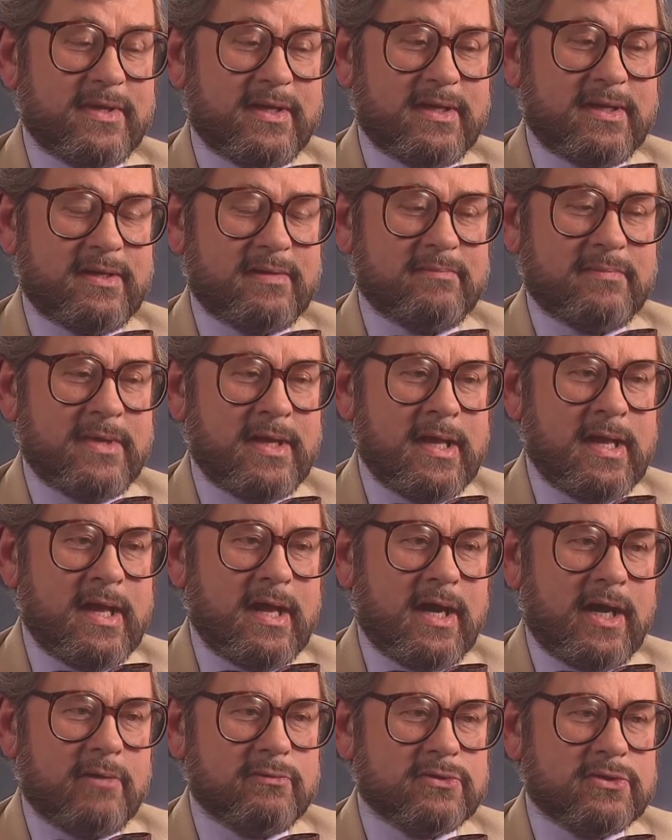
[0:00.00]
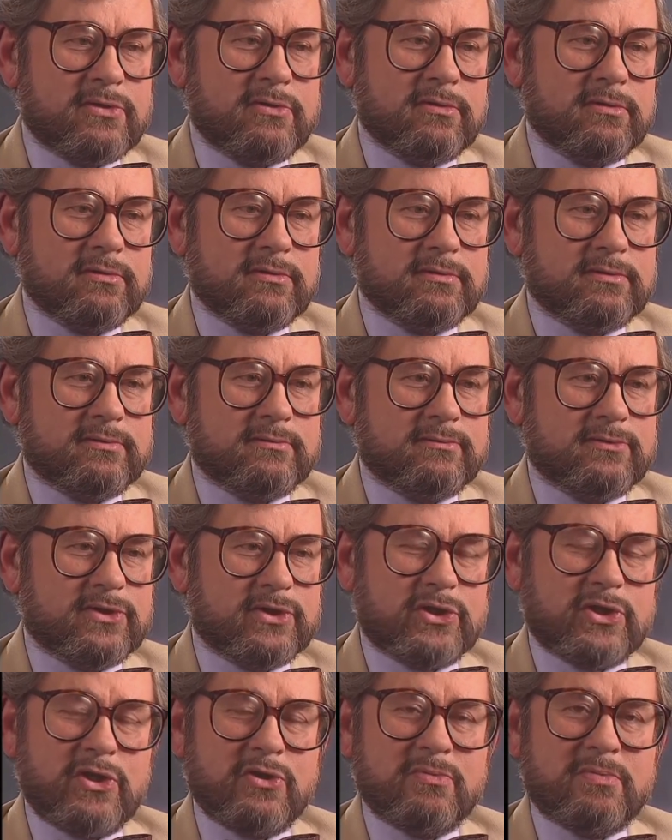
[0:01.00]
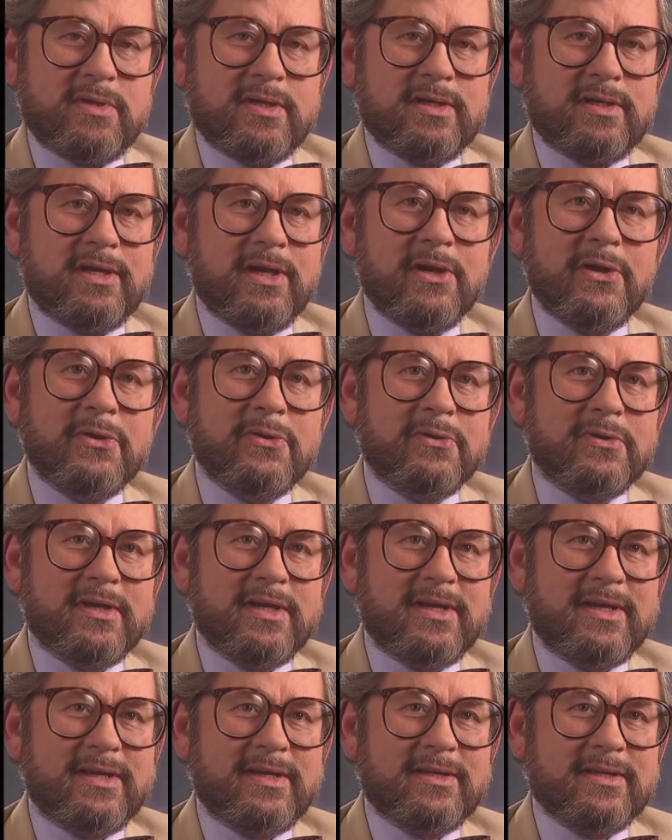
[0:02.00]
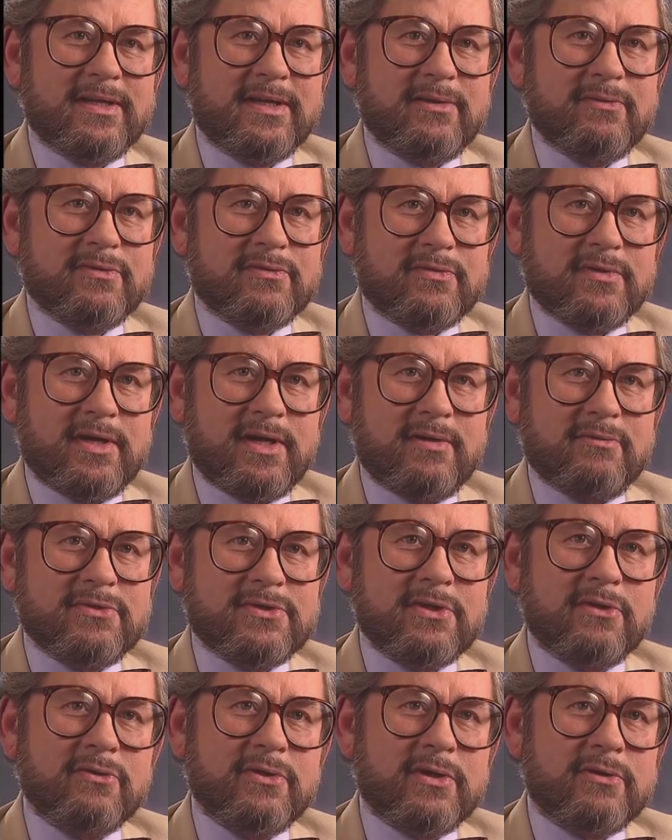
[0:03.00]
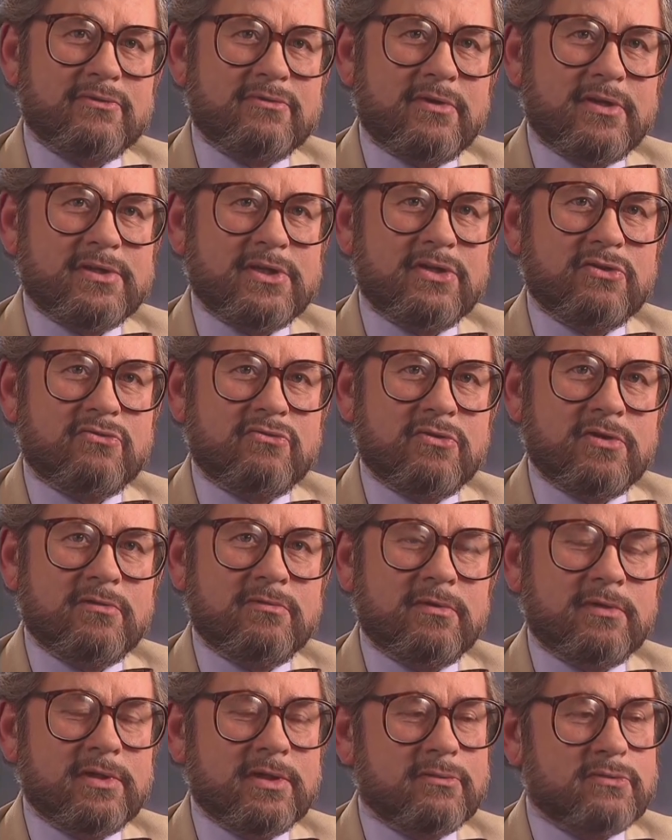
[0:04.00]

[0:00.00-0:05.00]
I was called stupid, loony, that I was told that I was writing drivel.